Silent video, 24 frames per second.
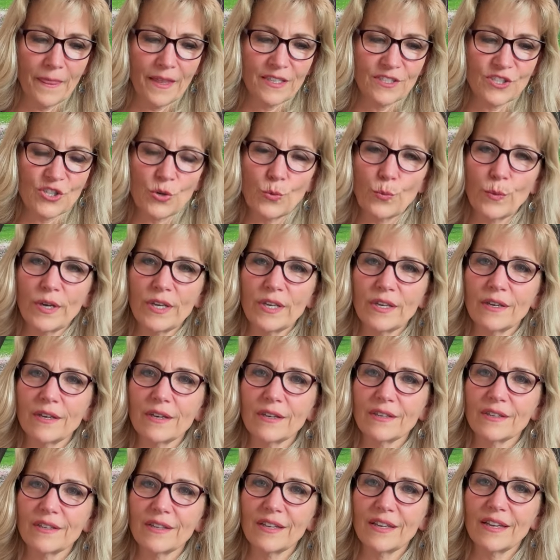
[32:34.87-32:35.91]
so when,
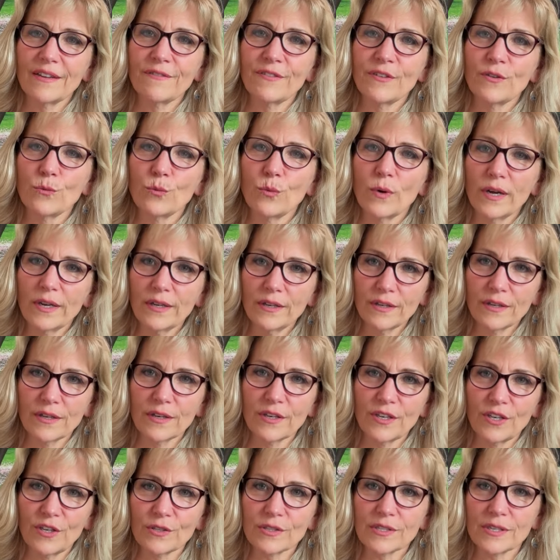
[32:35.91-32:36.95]
if you wonder,
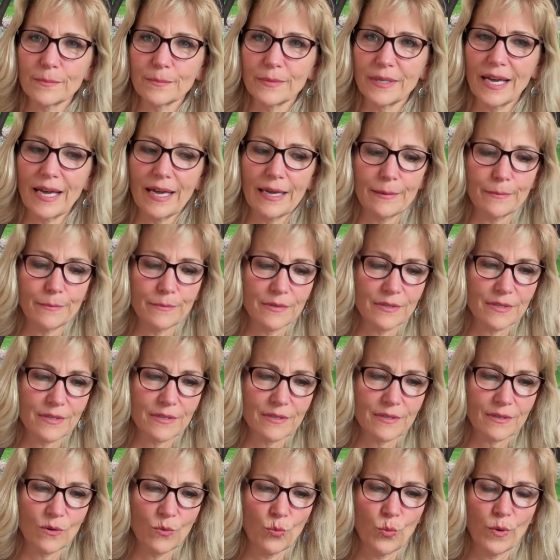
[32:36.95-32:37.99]
you know, sometimes
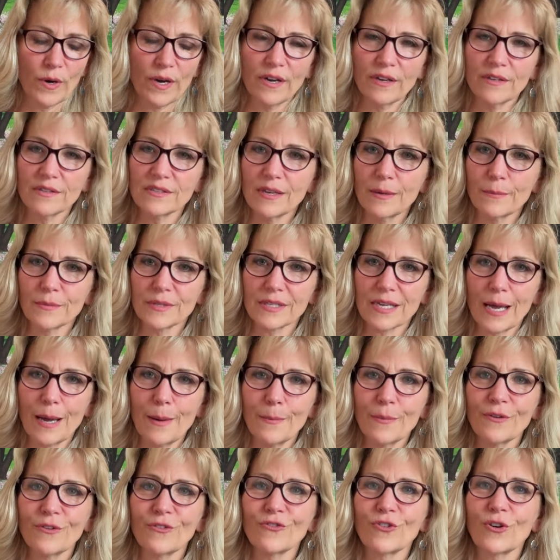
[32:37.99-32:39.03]
where something's
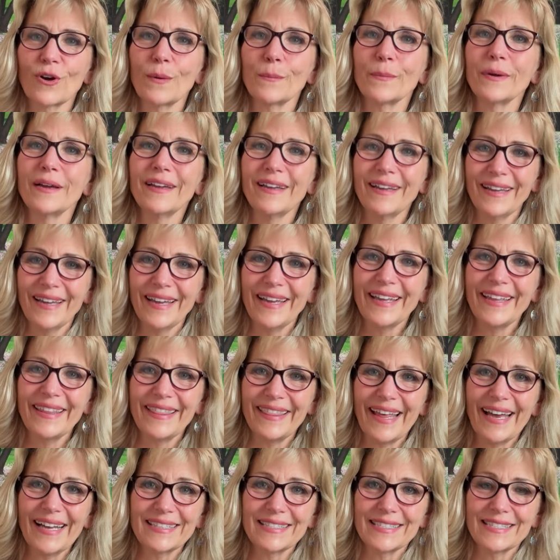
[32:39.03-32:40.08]
coming from,
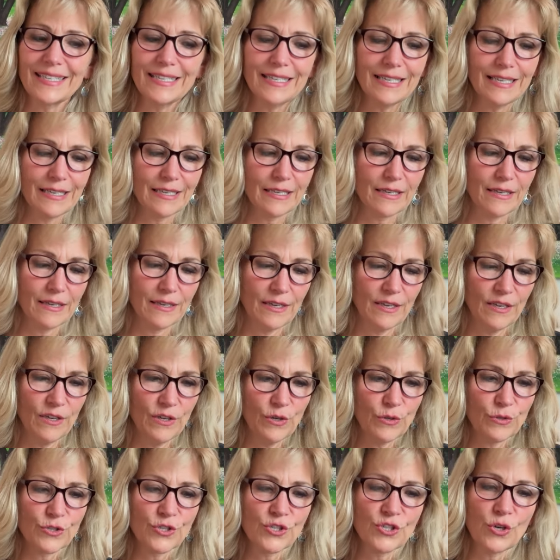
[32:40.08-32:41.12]
that's it. You
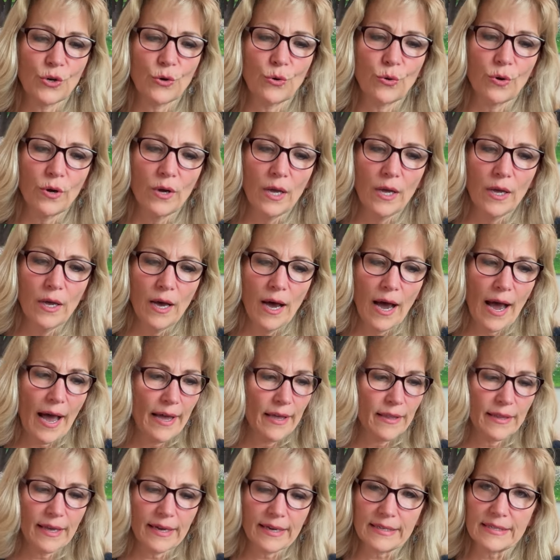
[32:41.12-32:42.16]
know, so I,
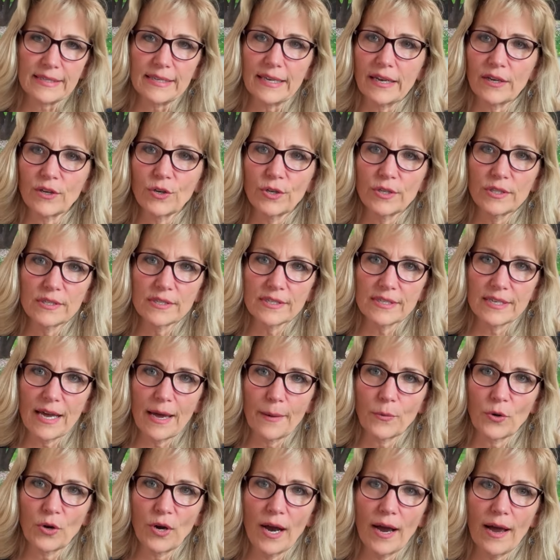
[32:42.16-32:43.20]
like I said, I couldn't stop
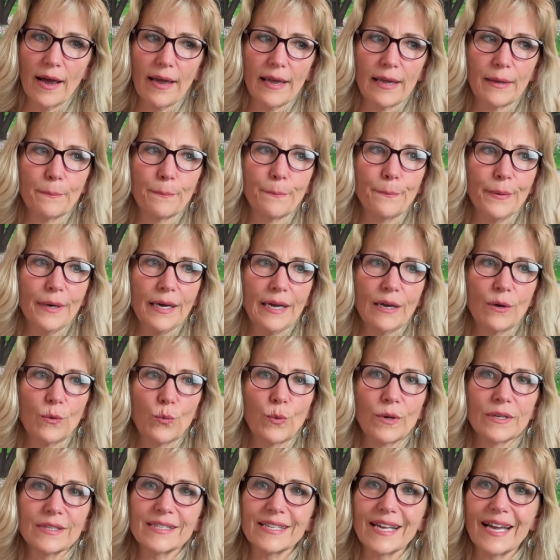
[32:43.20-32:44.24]
crying, but
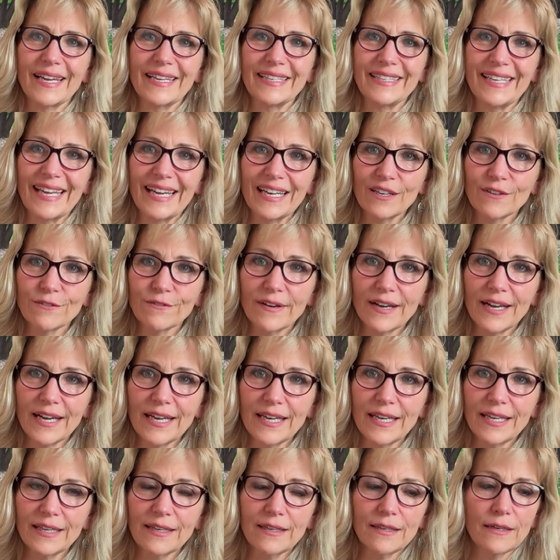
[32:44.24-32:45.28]
once I identified
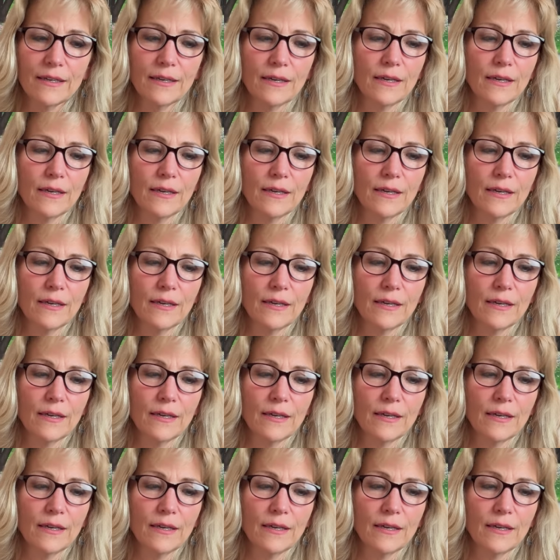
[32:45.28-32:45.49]
it,